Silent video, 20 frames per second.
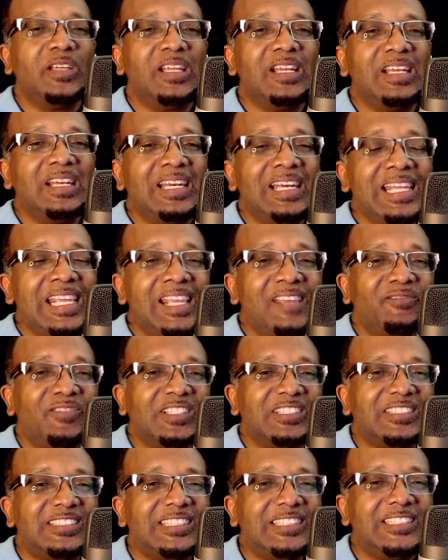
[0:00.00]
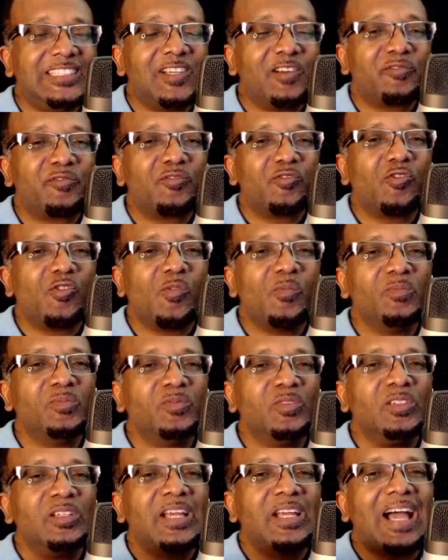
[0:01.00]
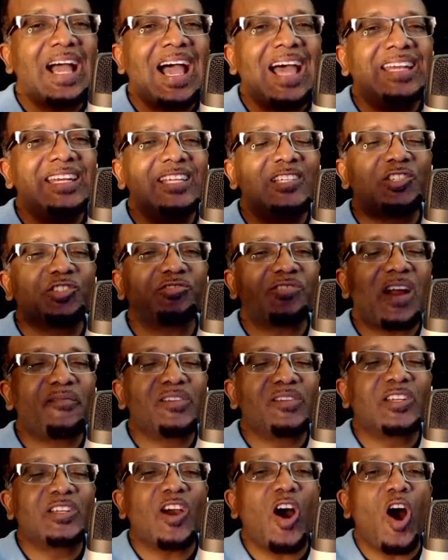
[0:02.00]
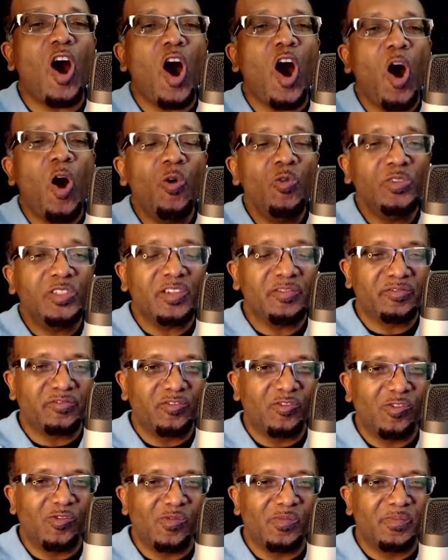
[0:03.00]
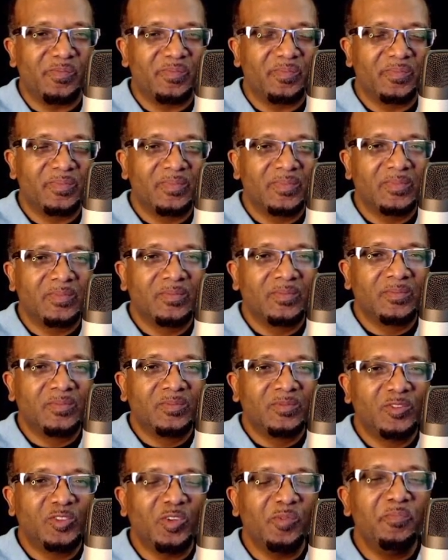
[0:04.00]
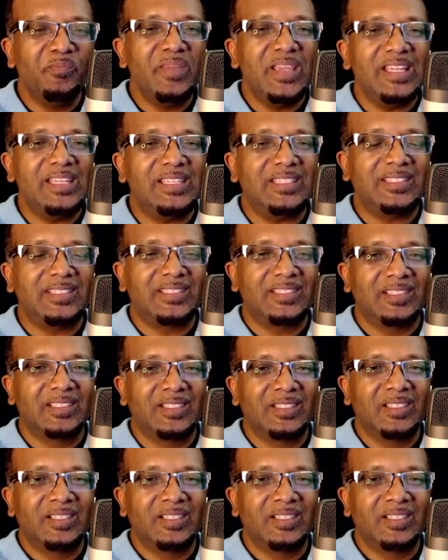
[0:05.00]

They leave the city of Rome and they traveled out of Rome to meet